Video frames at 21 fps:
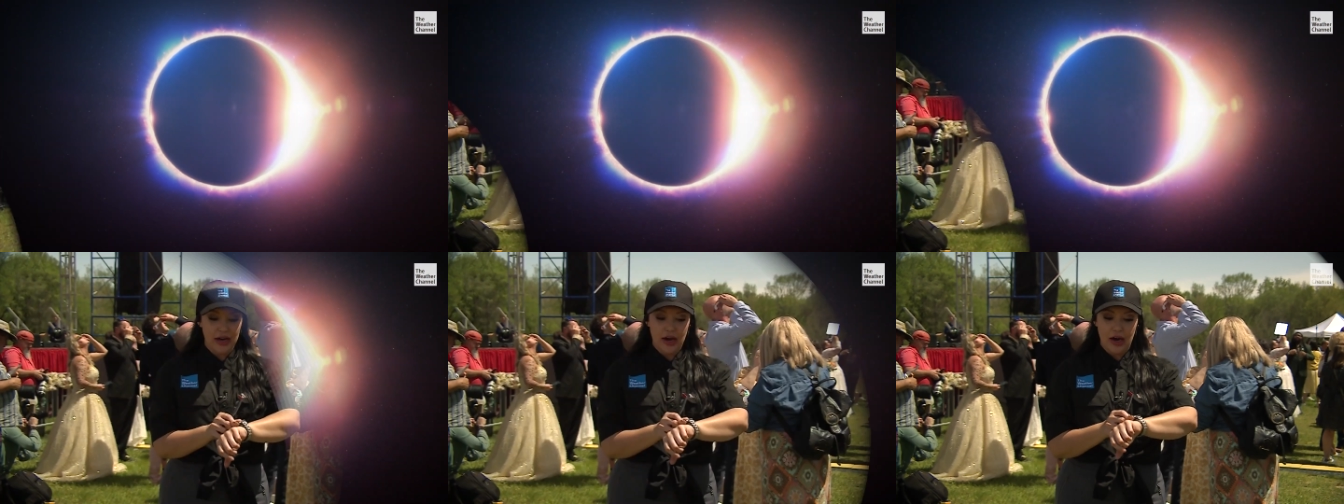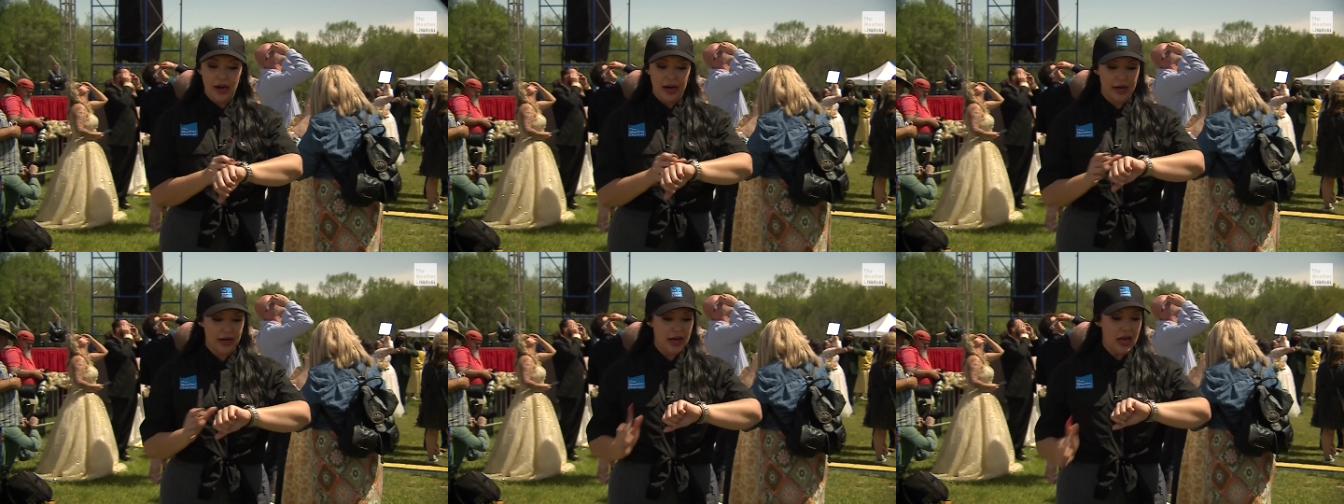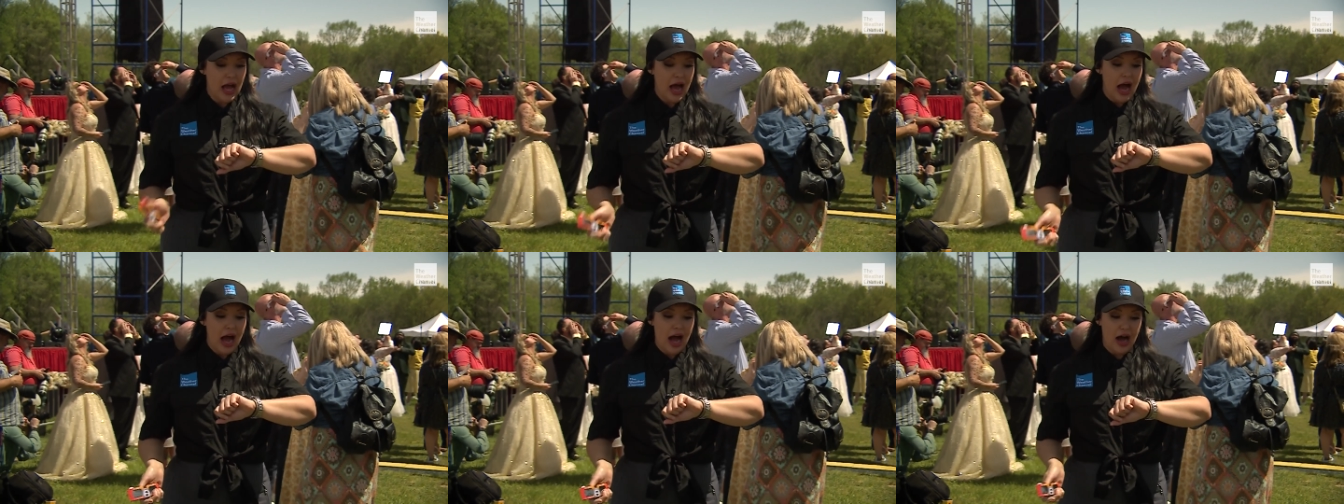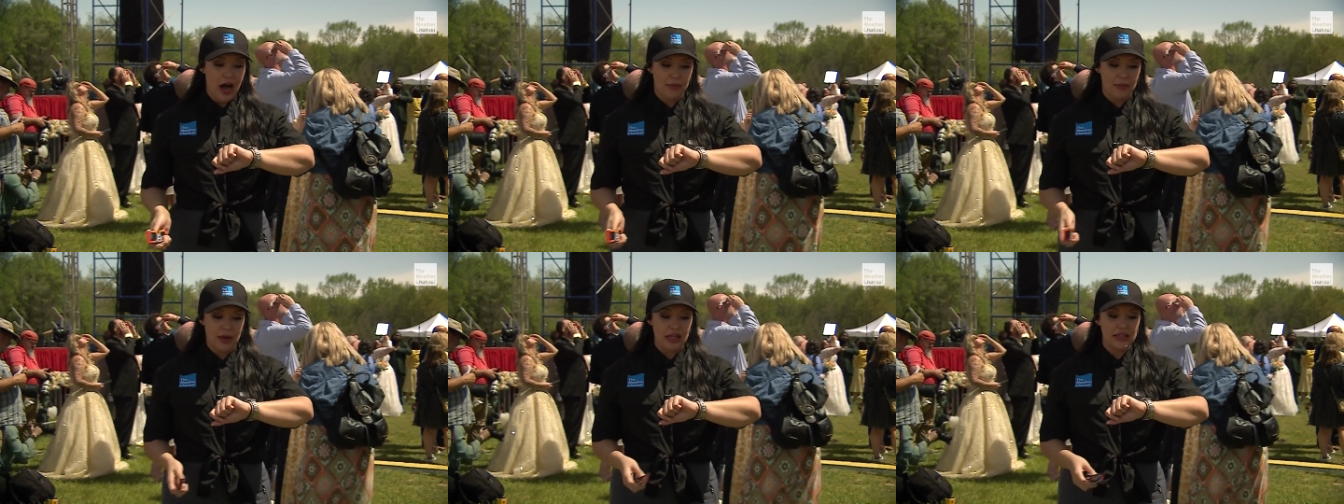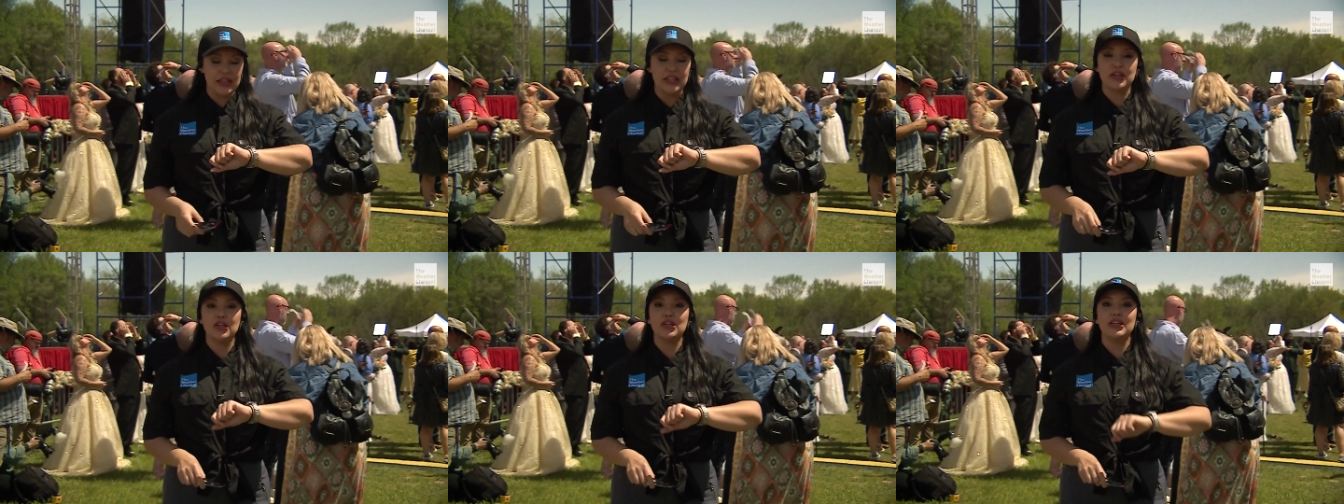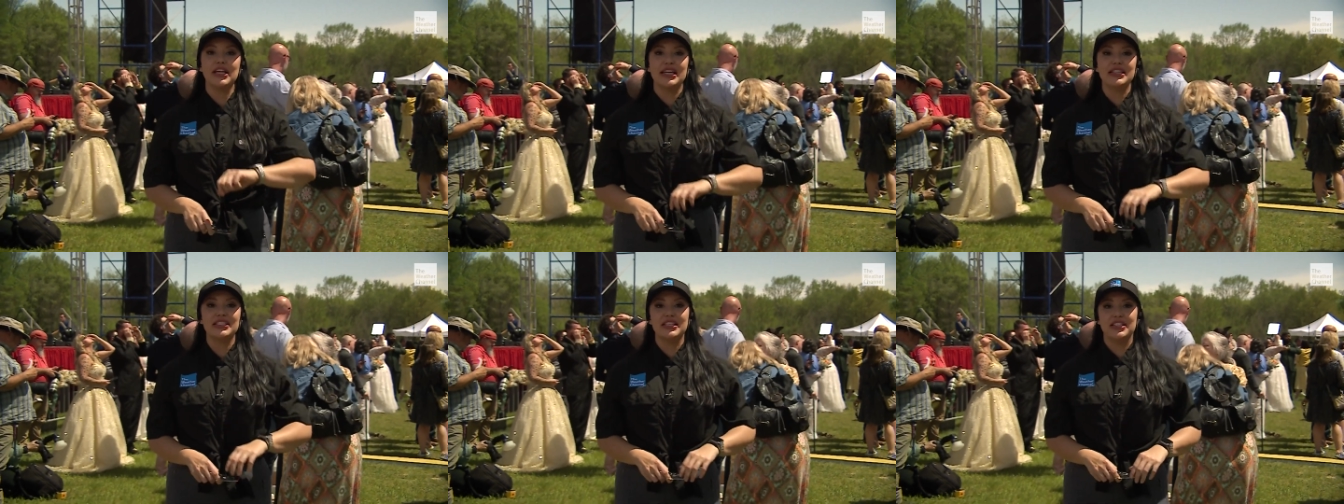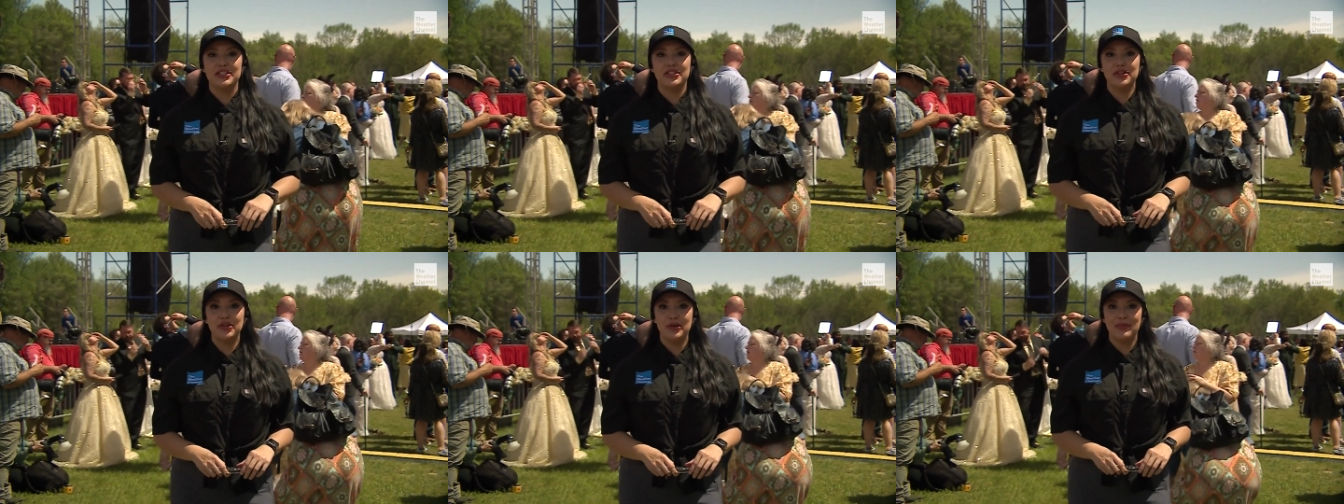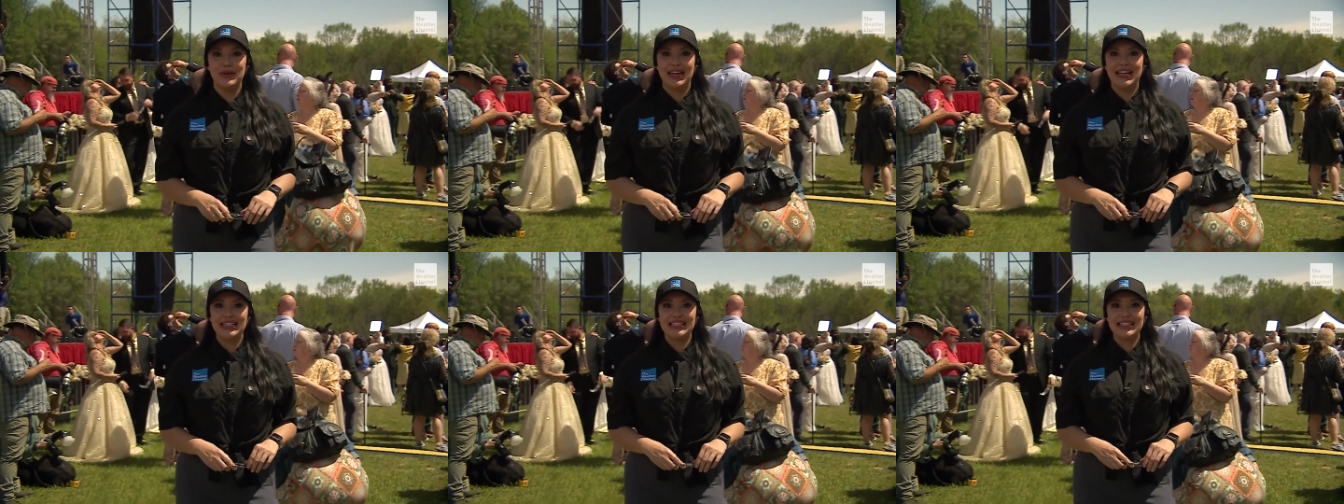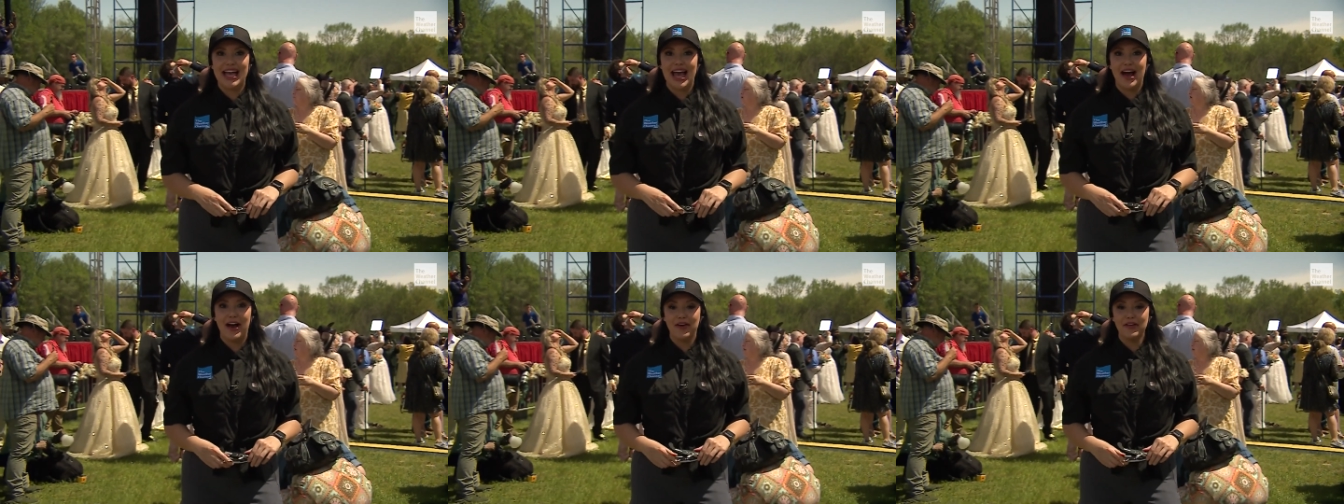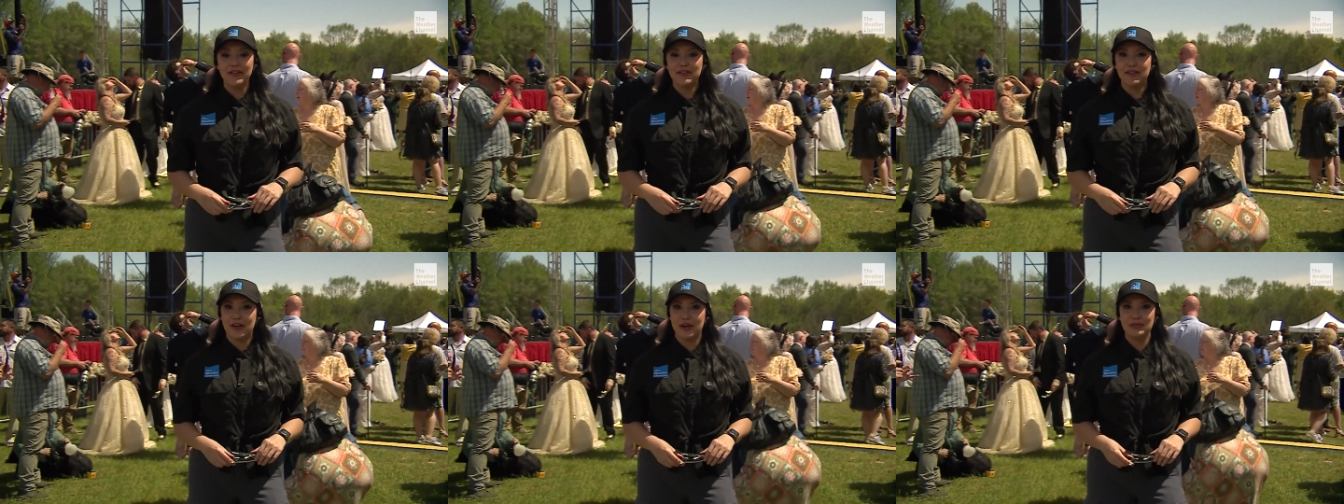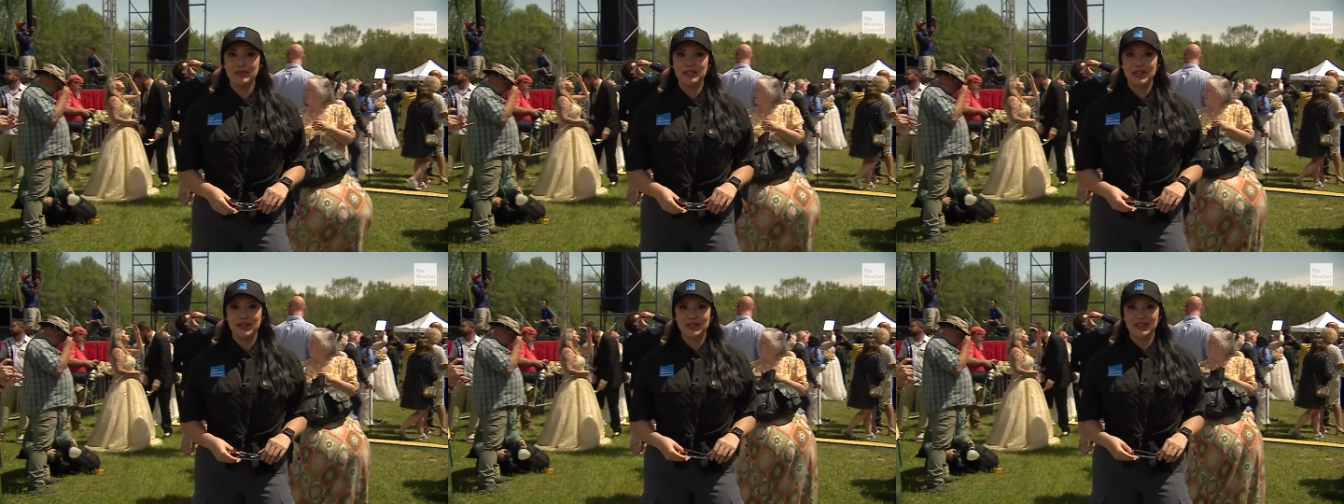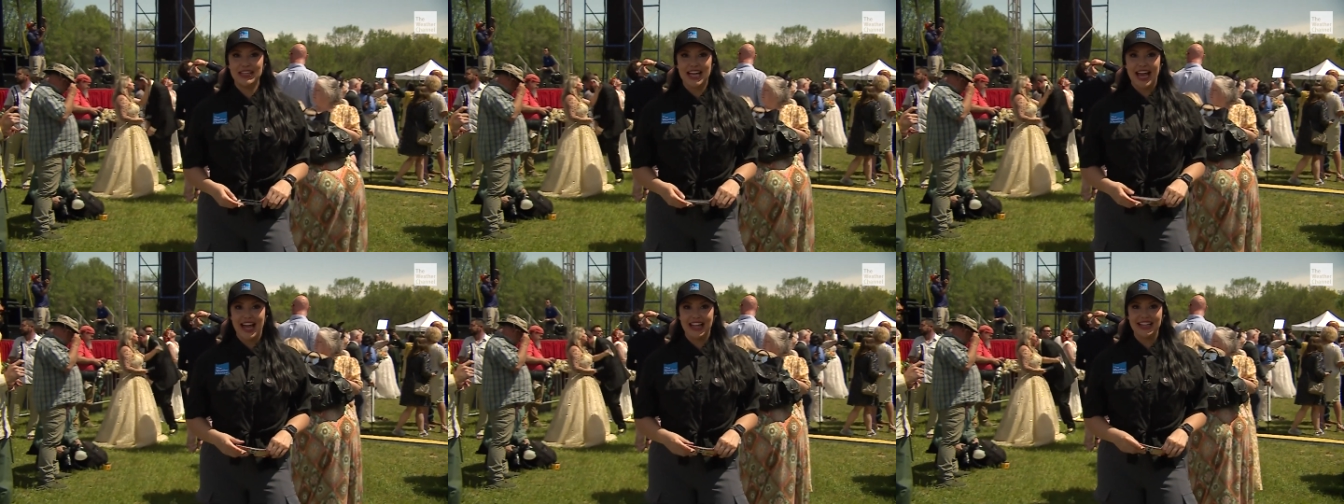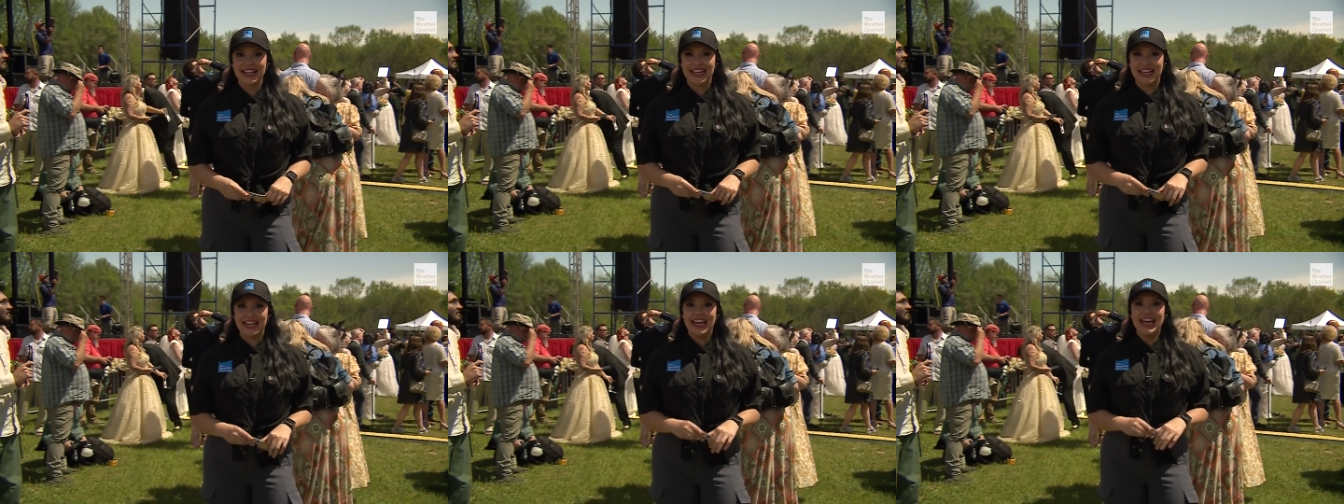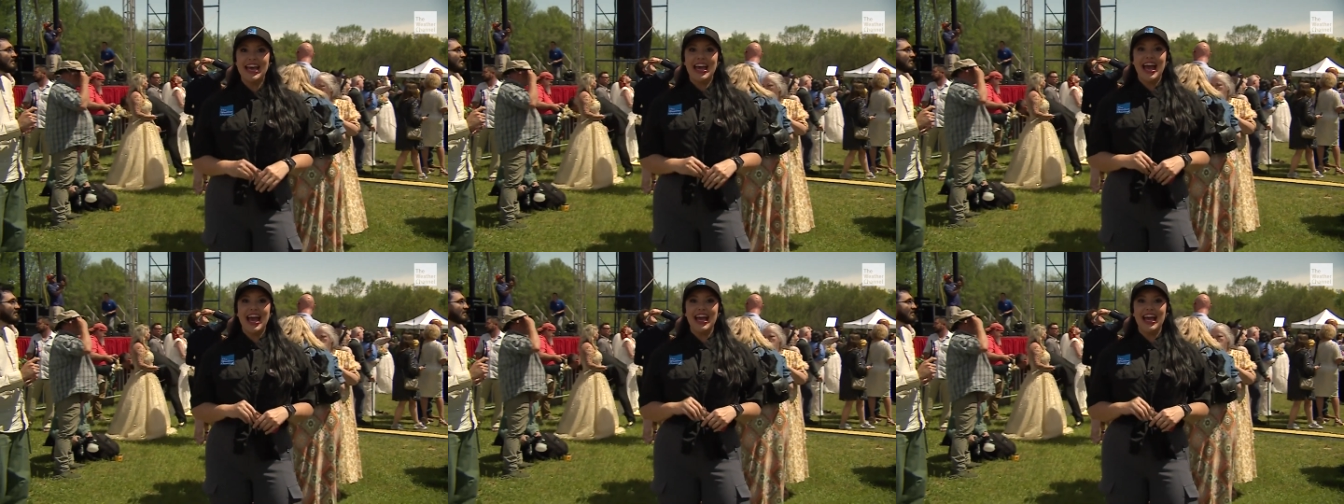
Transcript: We are um, a little less than two minutes out from totality.